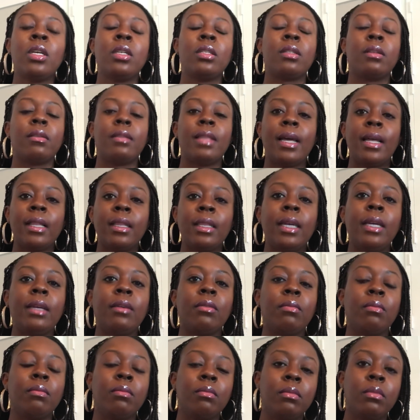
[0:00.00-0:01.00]
So that like
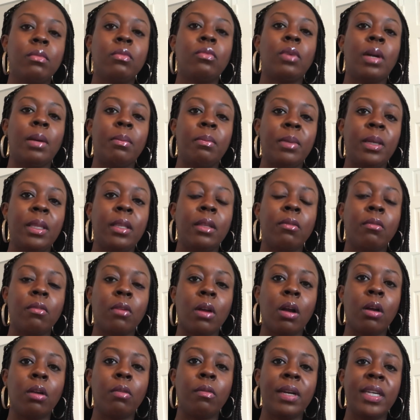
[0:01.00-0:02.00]
rubbed me the
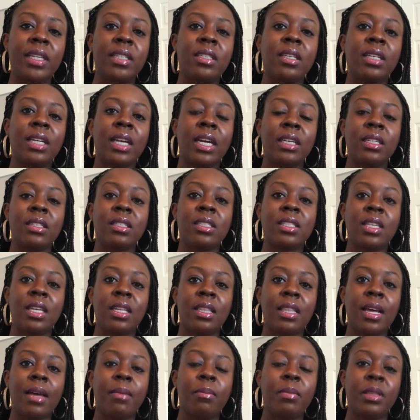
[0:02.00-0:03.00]
wrong way to kind of
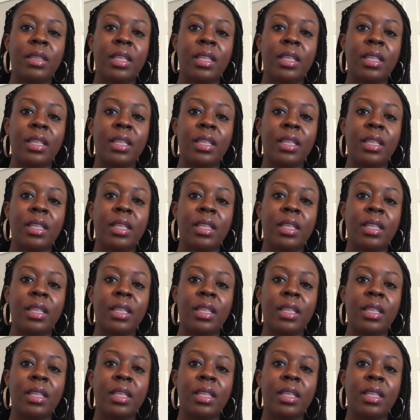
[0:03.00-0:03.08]
see that.